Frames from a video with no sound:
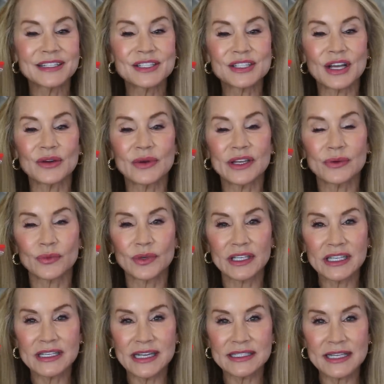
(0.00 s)
So it
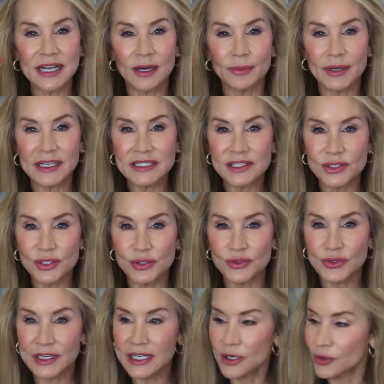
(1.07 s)
really does help us to
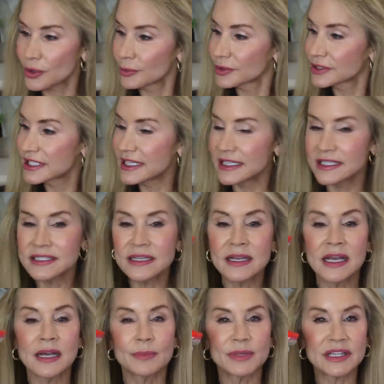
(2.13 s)
drink herbal teas.
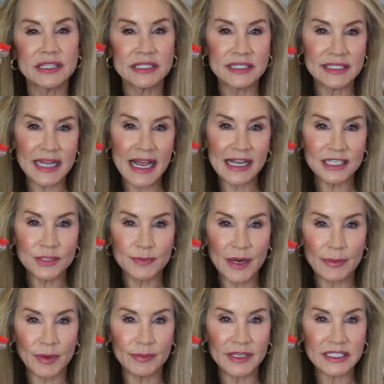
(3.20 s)
But the stash
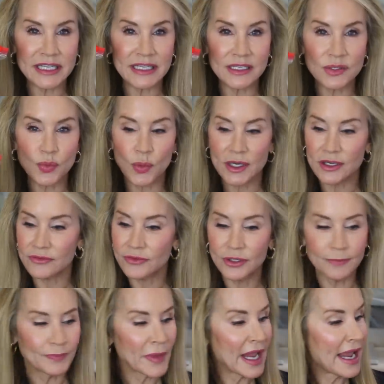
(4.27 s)
peppermint tea is wonderful.